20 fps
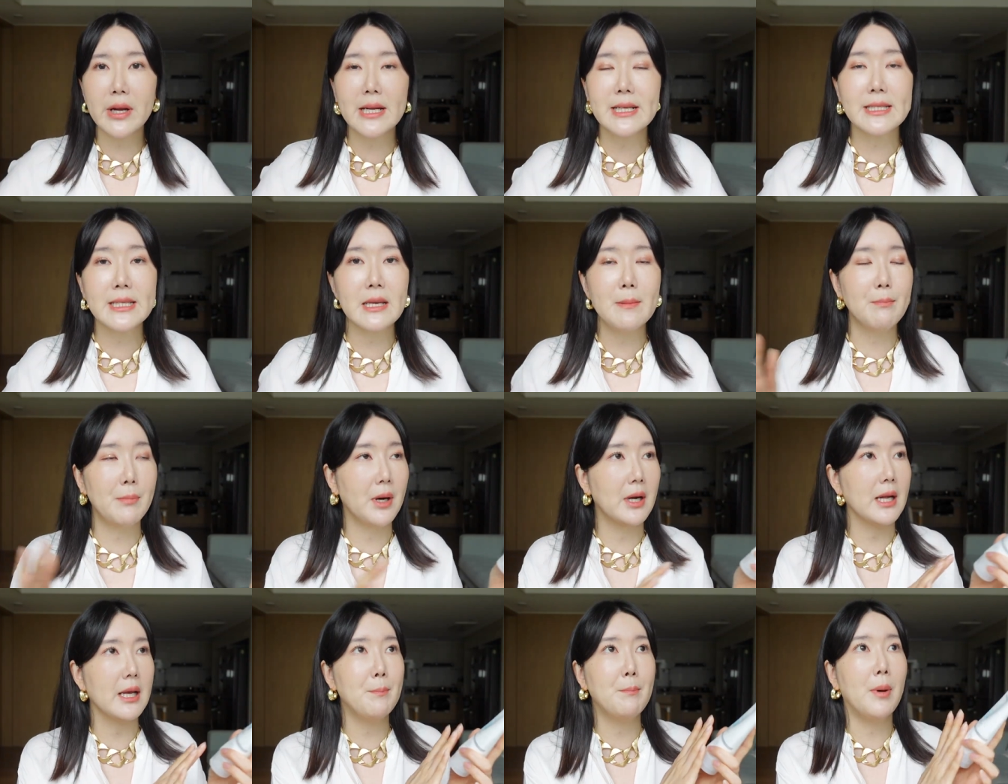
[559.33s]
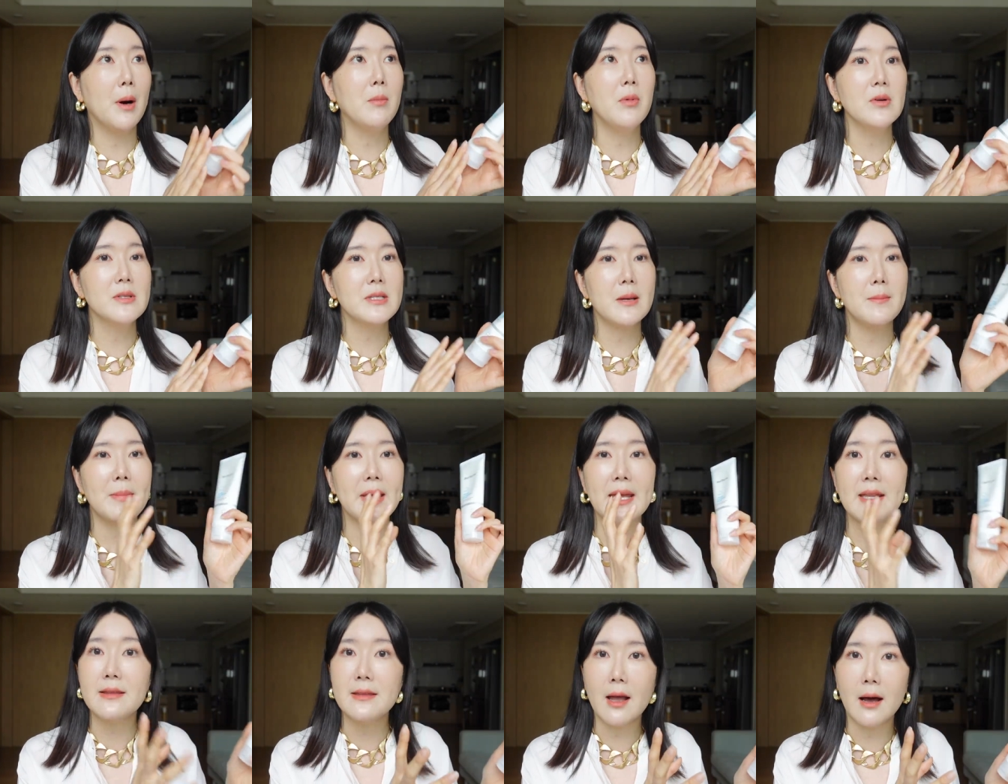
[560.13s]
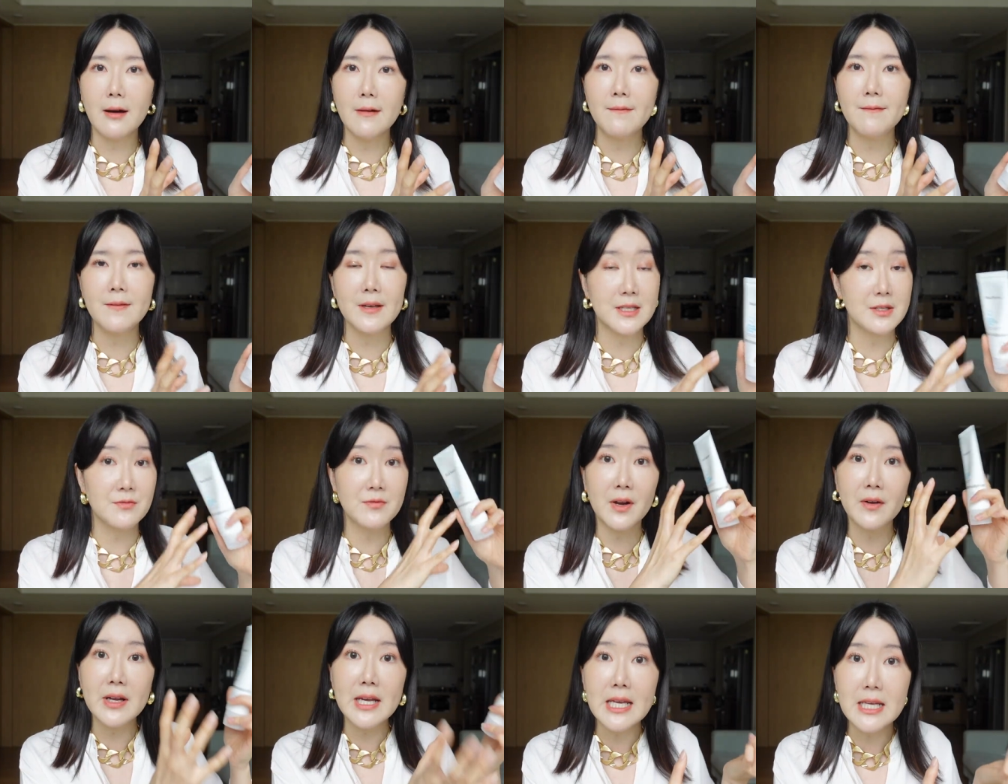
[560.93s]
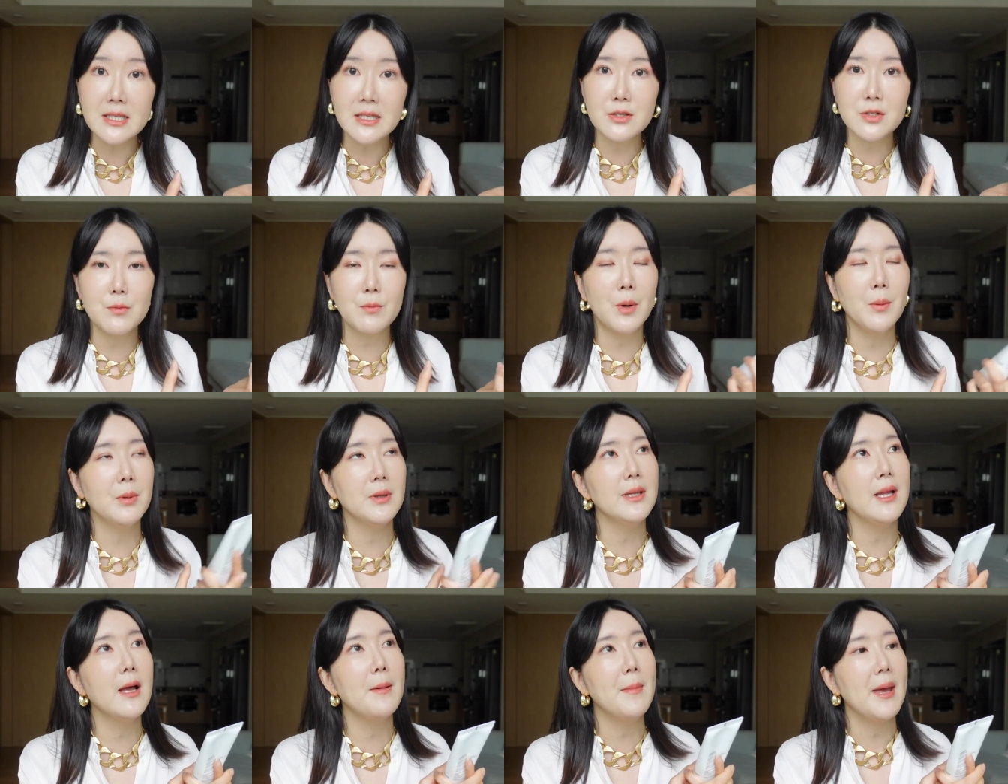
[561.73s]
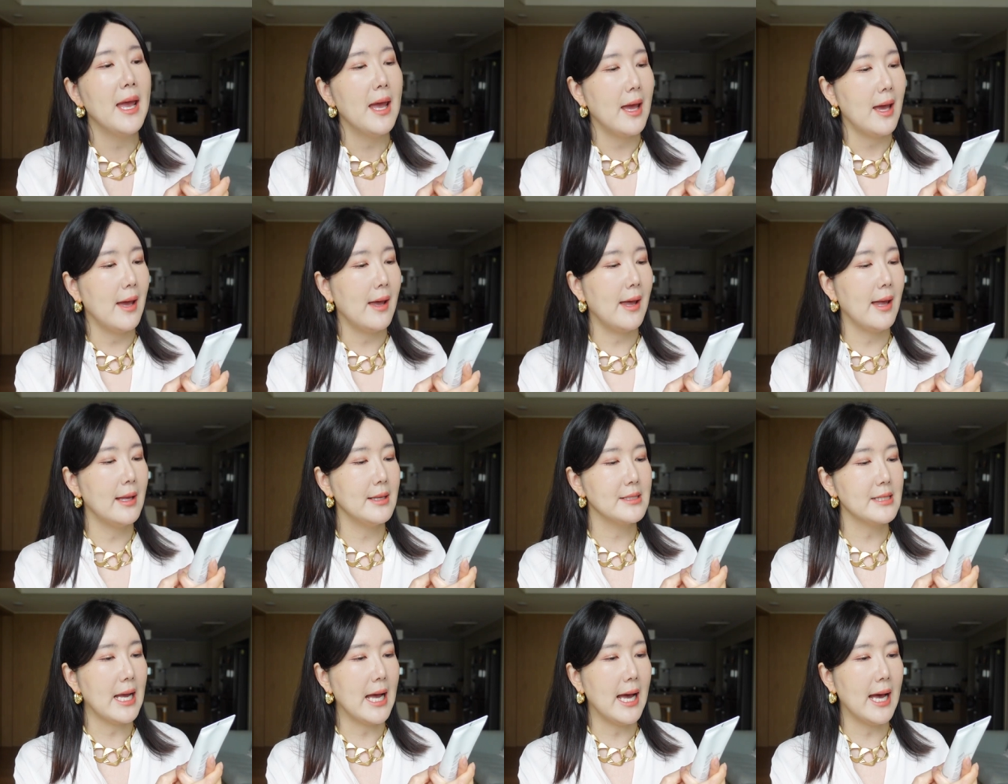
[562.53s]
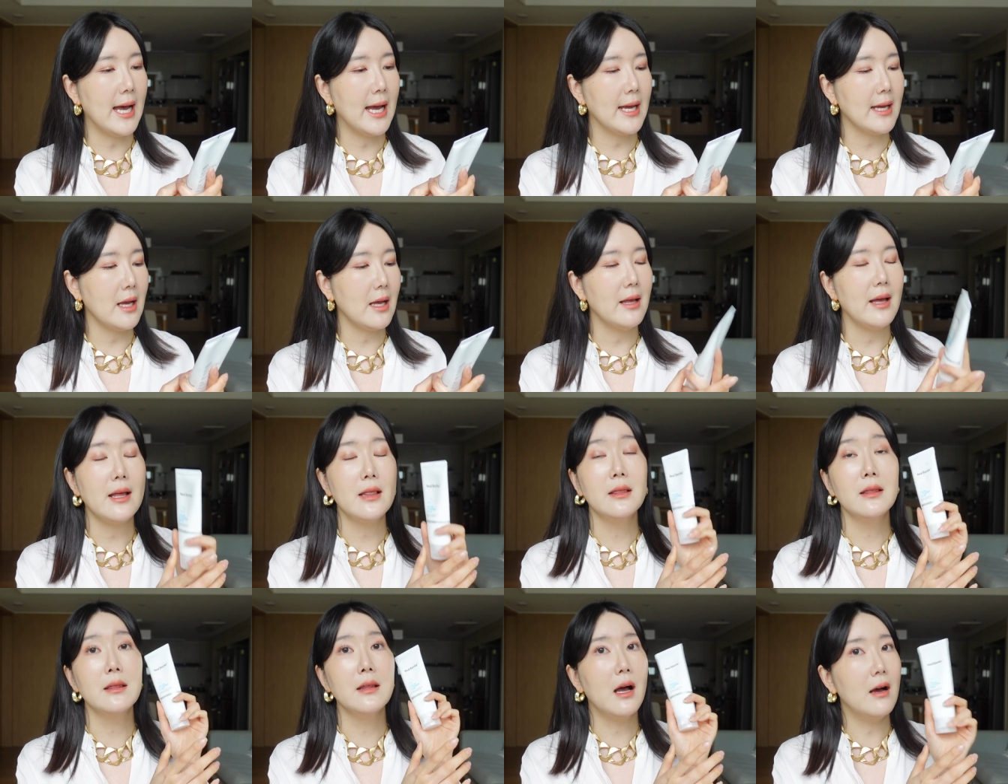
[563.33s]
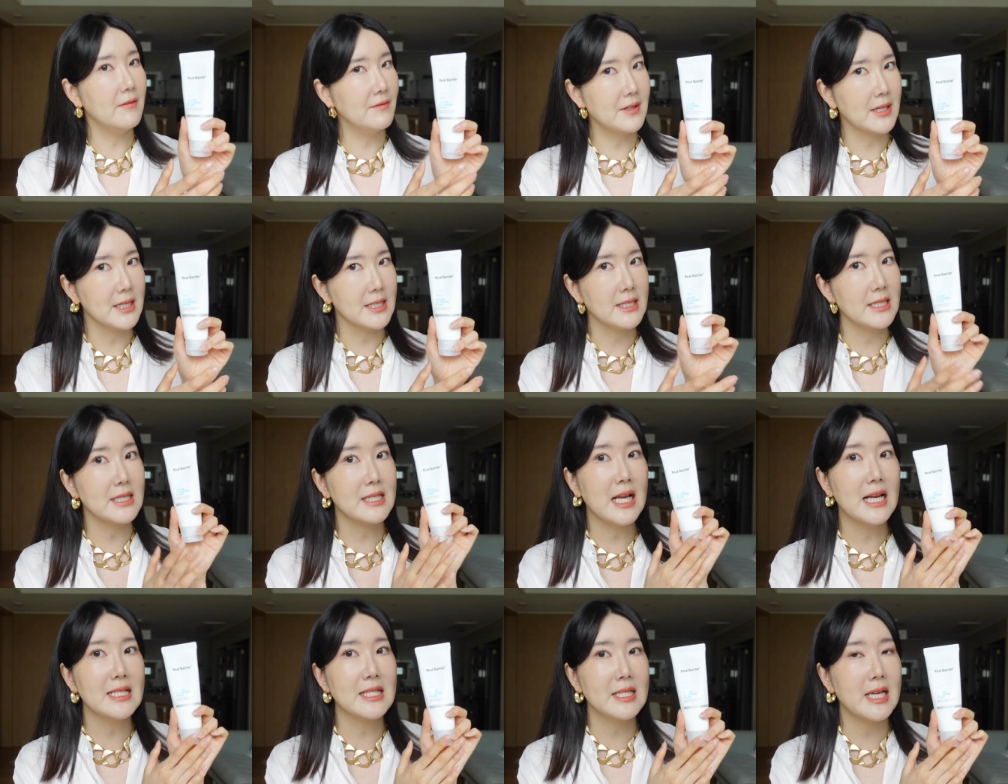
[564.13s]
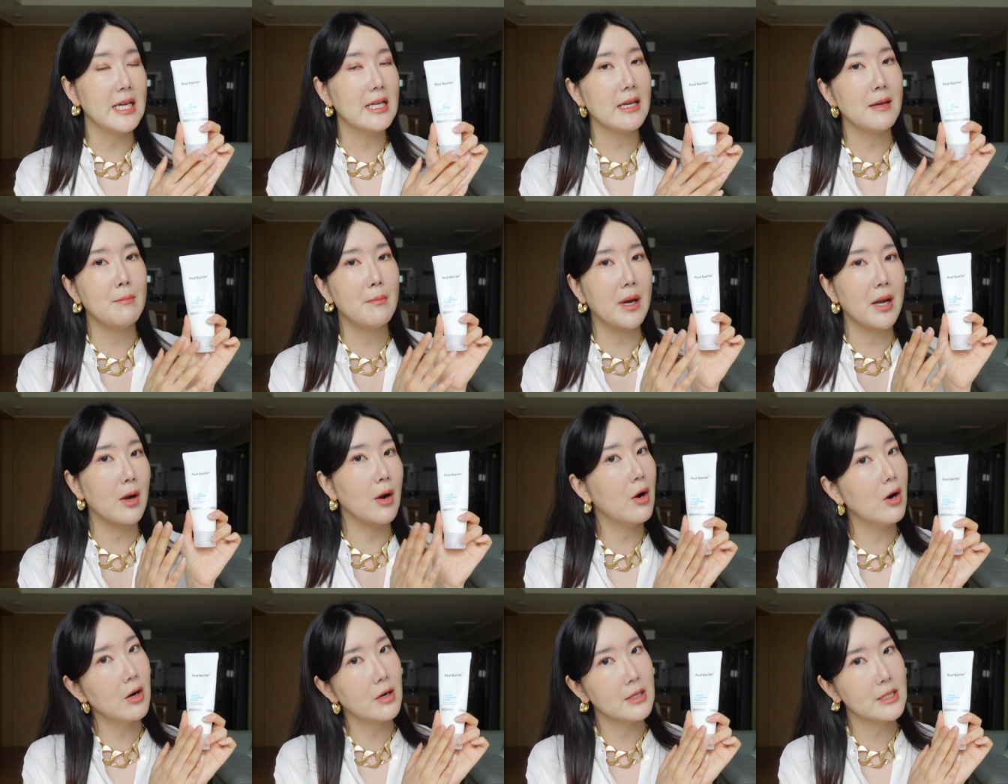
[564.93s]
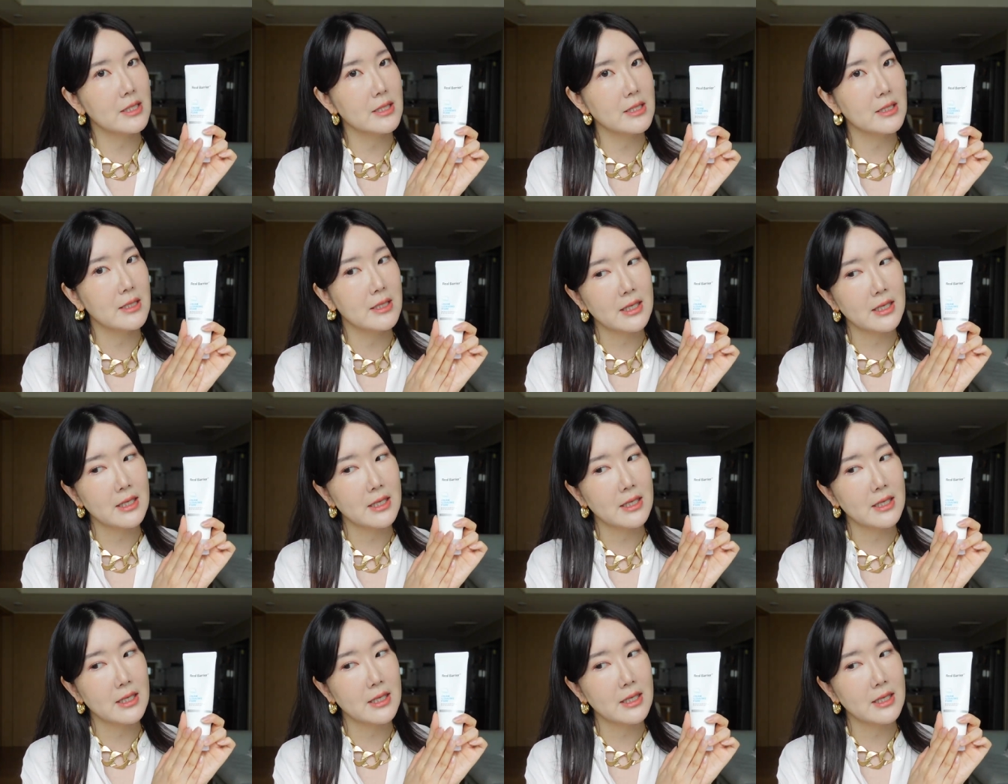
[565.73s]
crazy, but it bubbles up enough. It's very easy to bubble up, and I love this. This has taken my heart.